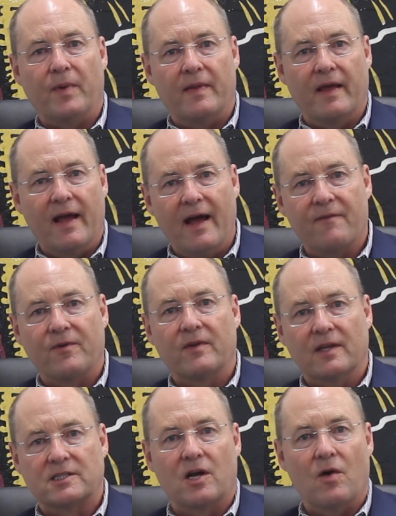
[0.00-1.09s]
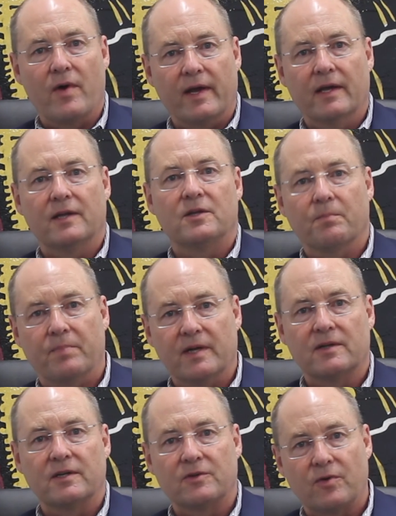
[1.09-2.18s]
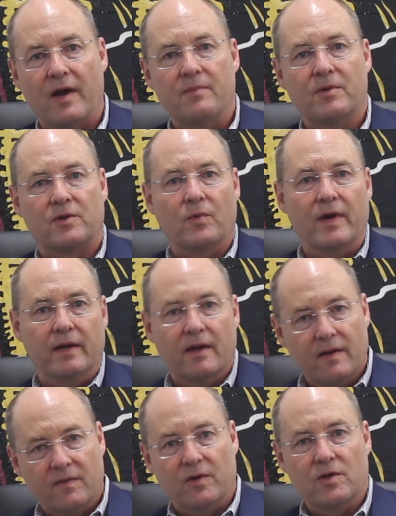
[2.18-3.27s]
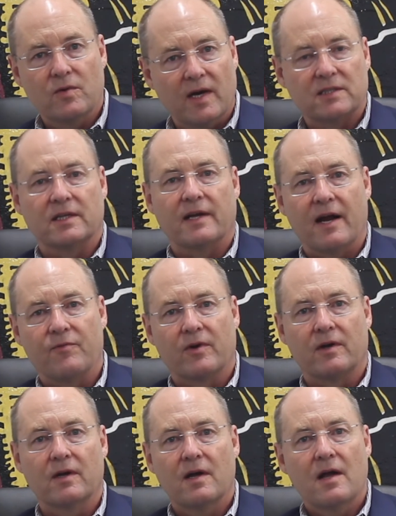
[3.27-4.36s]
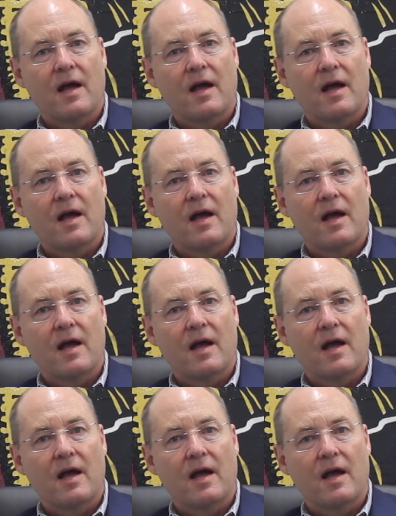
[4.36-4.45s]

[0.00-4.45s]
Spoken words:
and the effort that's going into building trade between the U.S. and Africa.